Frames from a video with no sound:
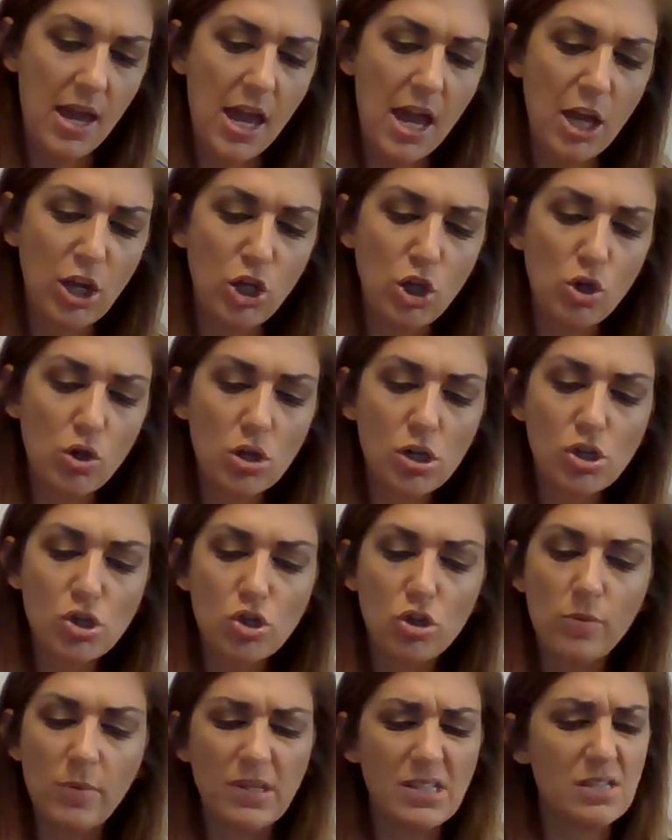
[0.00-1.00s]
And you could do
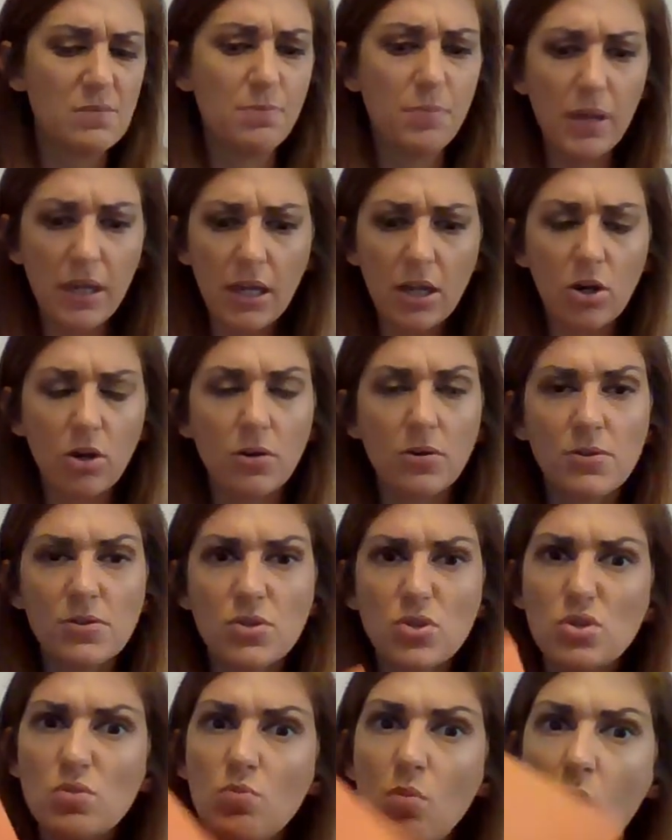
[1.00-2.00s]
them as big or as
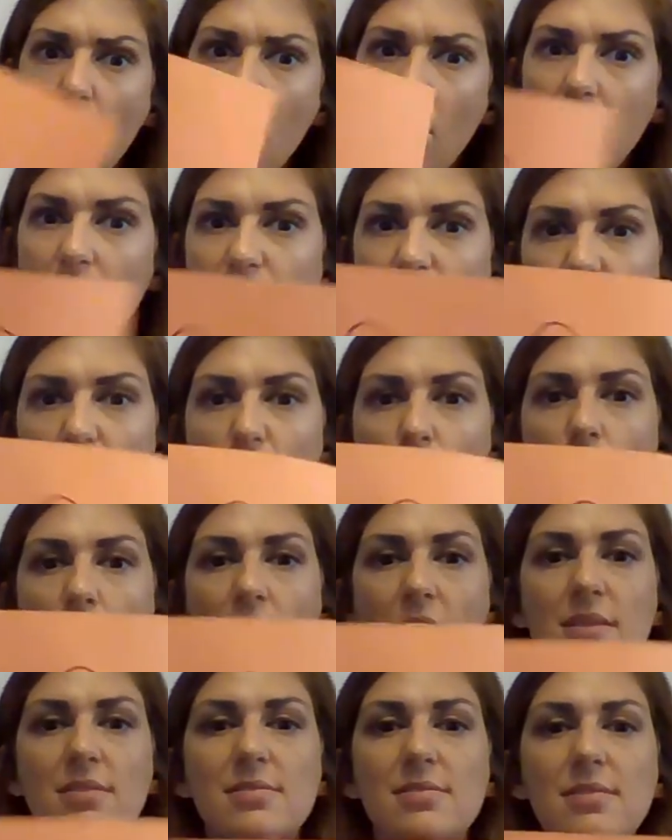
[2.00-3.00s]
small as you
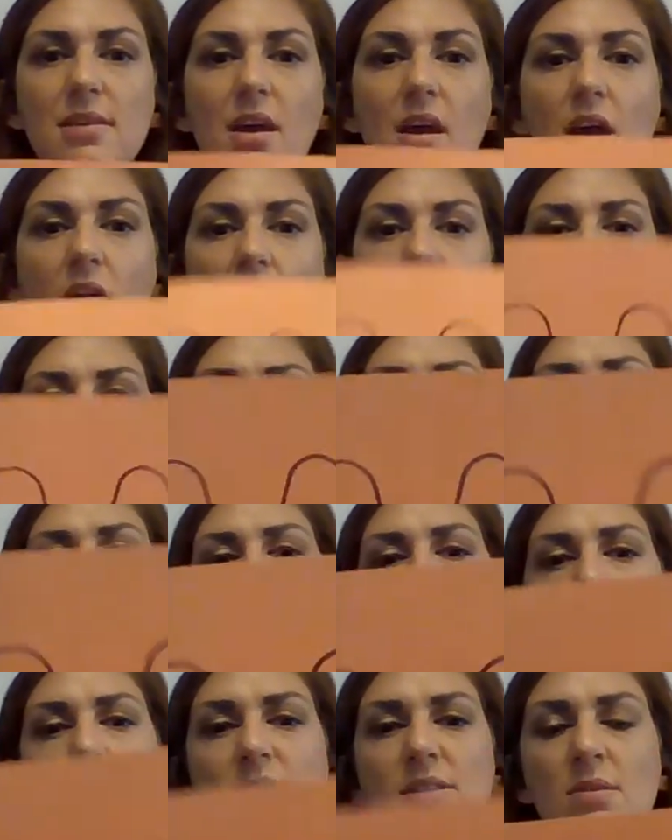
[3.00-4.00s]
want. So
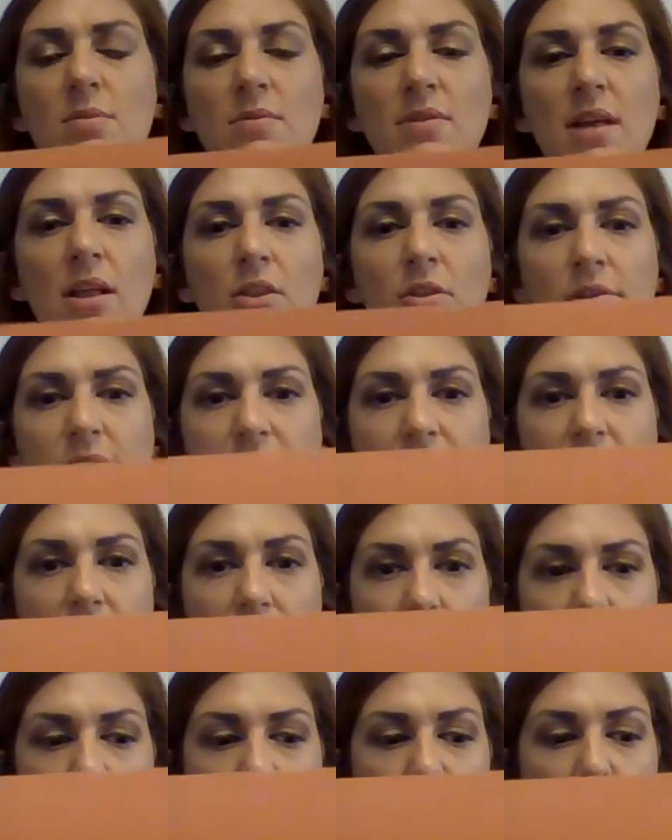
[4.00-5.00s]
do you see what that looks like?
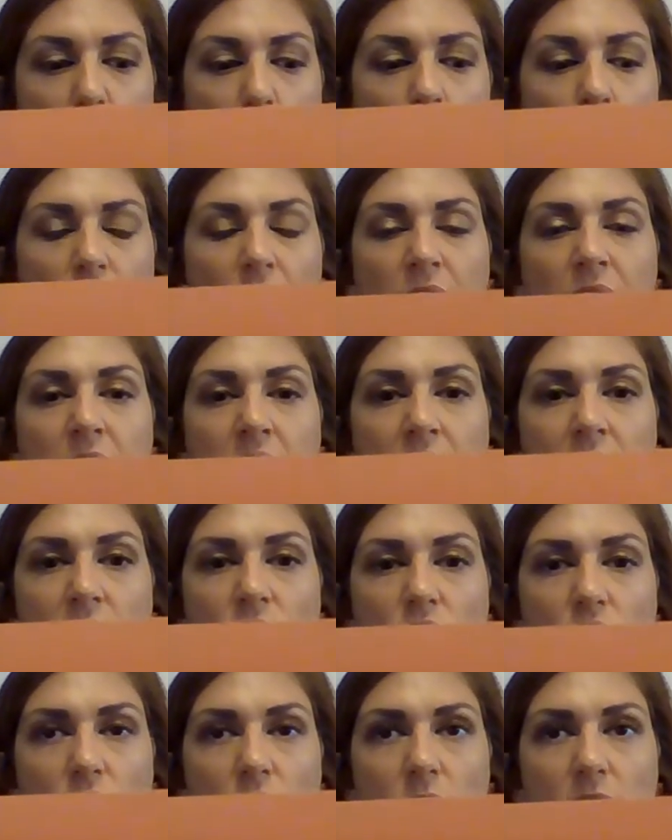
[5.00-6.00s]
We're going to need
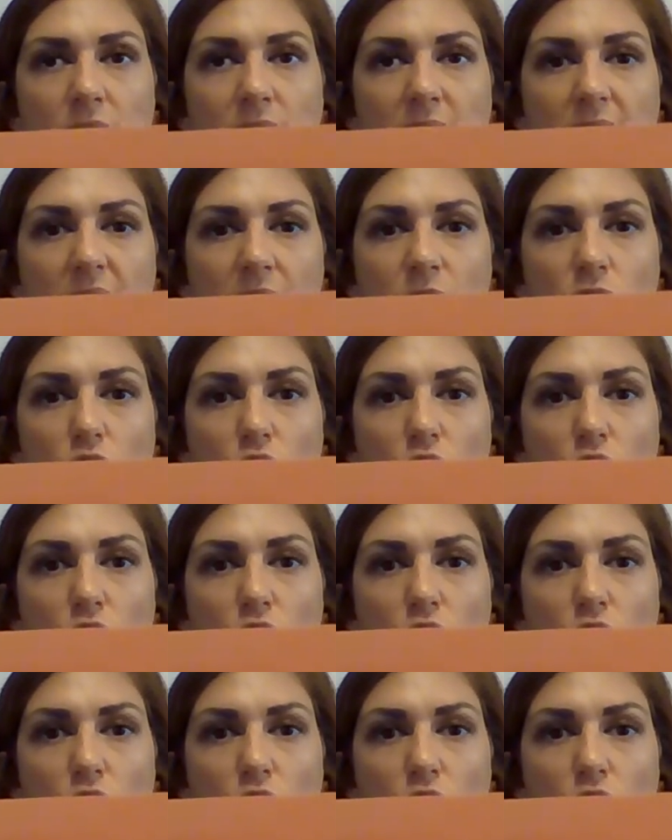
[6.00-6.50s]
two because they have